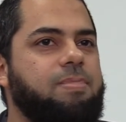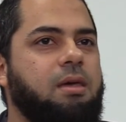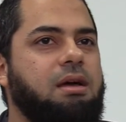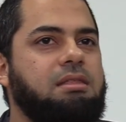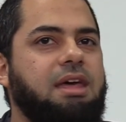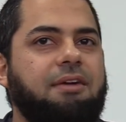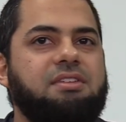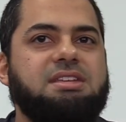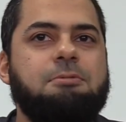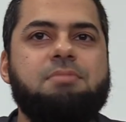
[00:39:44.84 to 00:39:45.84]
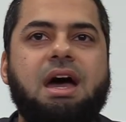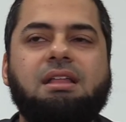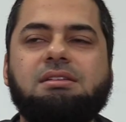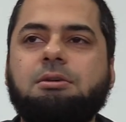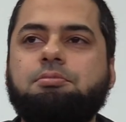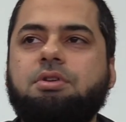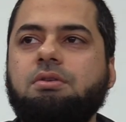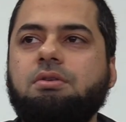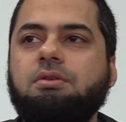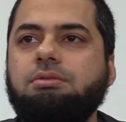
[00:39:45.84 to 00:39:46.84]
Right? They have this imbalanced
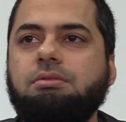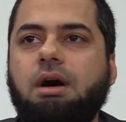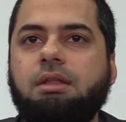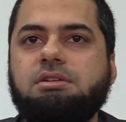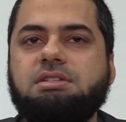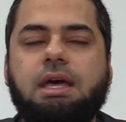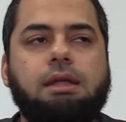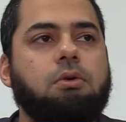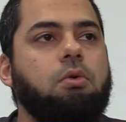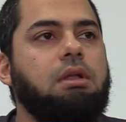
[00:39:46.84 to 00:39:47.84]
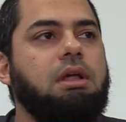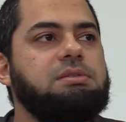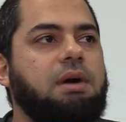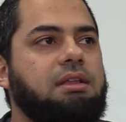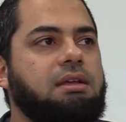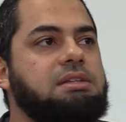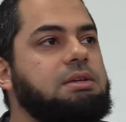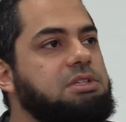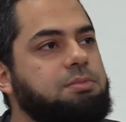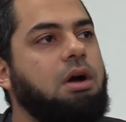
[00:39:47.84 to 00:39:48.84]
approach to understanding who Allah subhanahu wa ta'ala
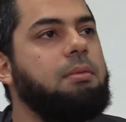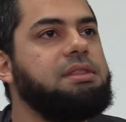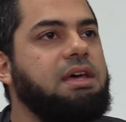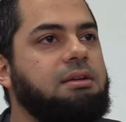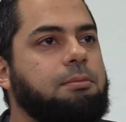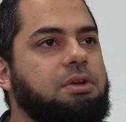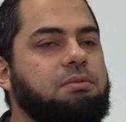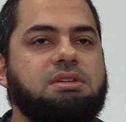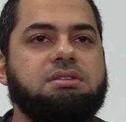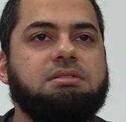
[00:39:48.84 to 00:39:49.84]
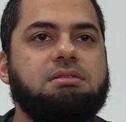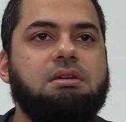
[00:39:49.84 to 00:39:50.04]
is, and we spoke about that in a previous